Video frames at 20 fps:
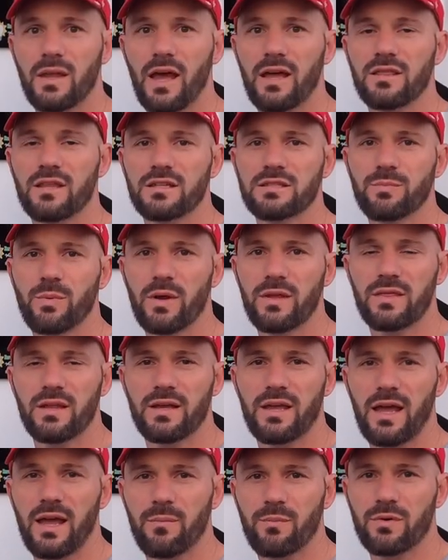At this point, the
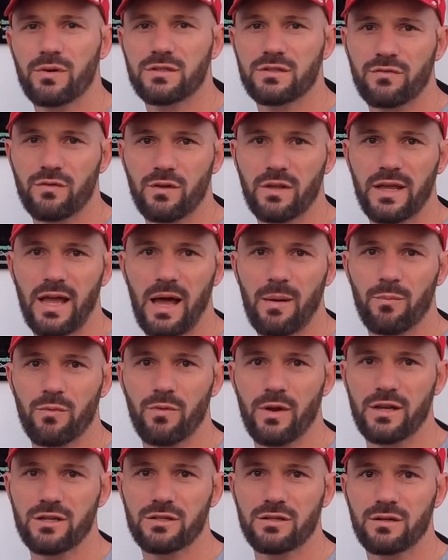camper is fully
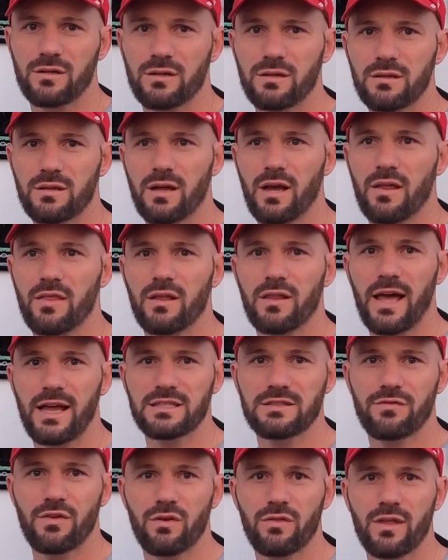operational. Uh, the
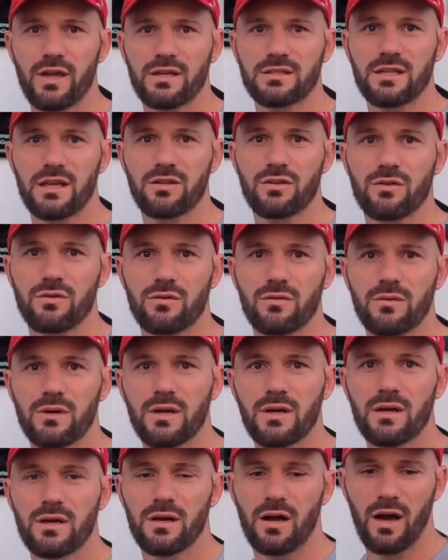last few things I do
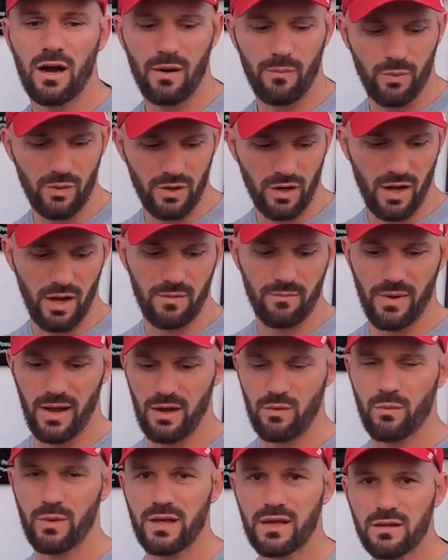are put on
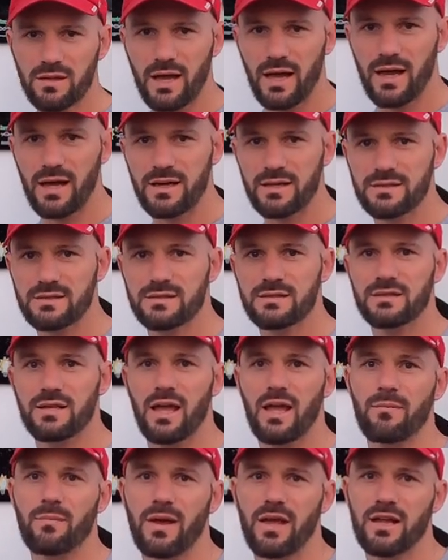my wheel locks
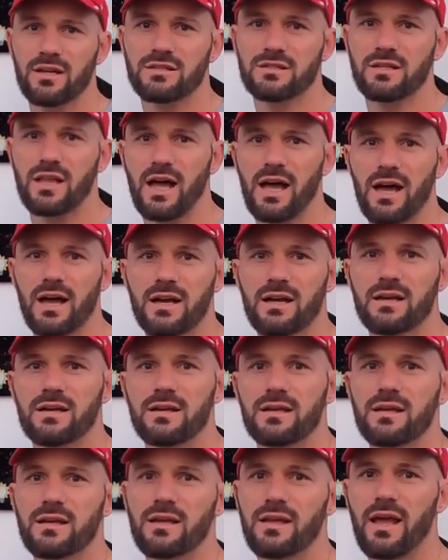and my hitch lock
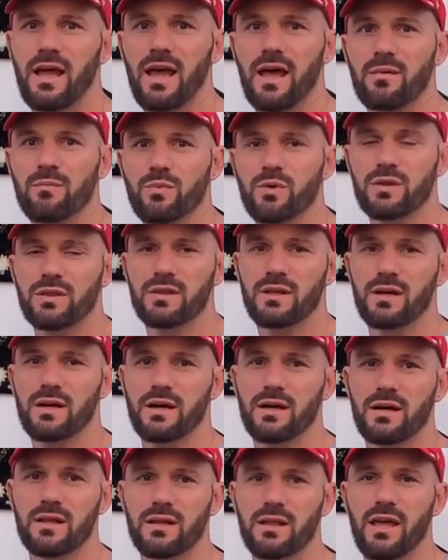and put
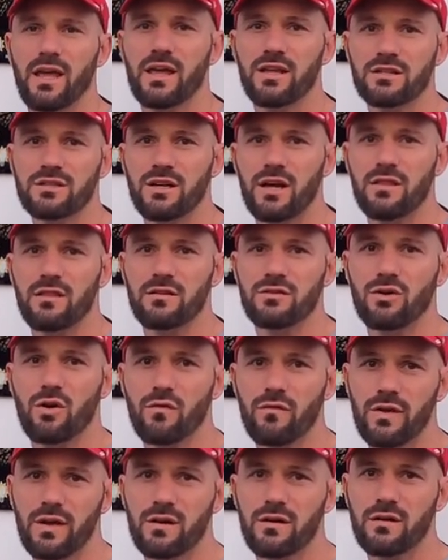the hitch on the
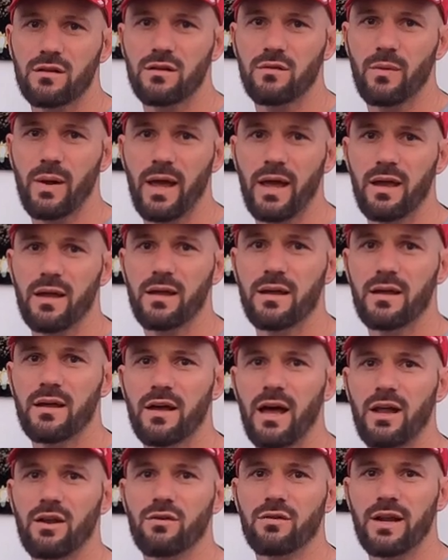tow vehicle away.
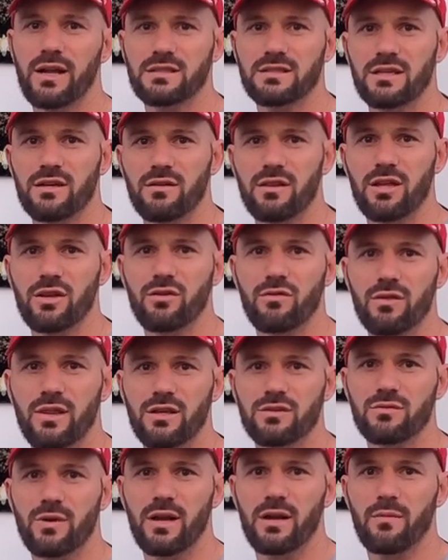I don't necessarily do
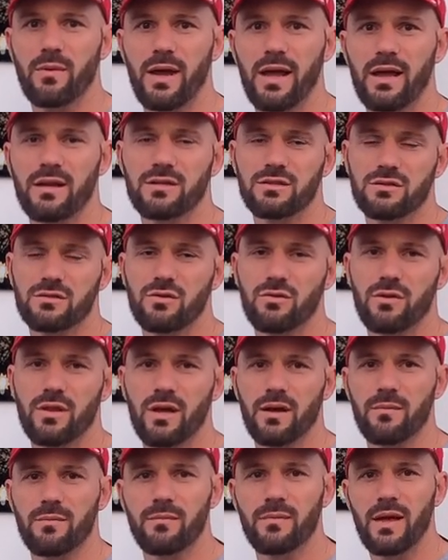these right away. I just do
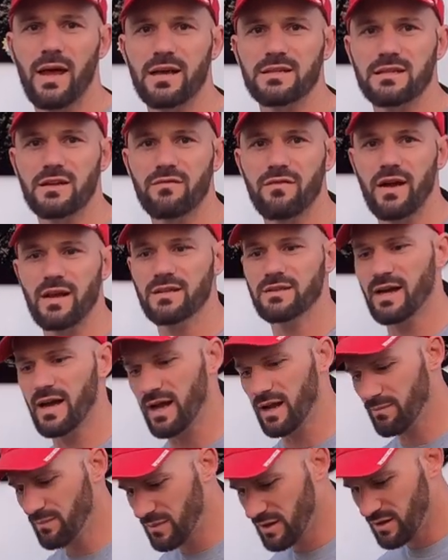them as I find
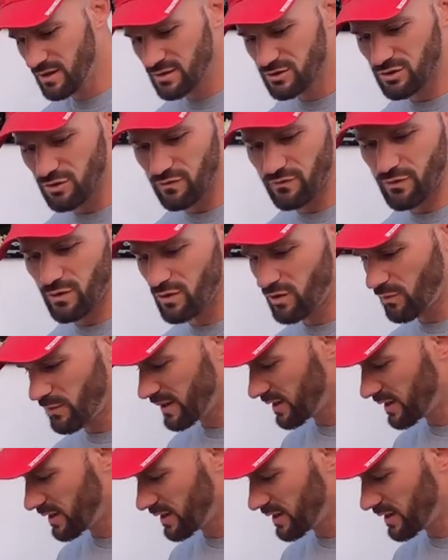time. So for the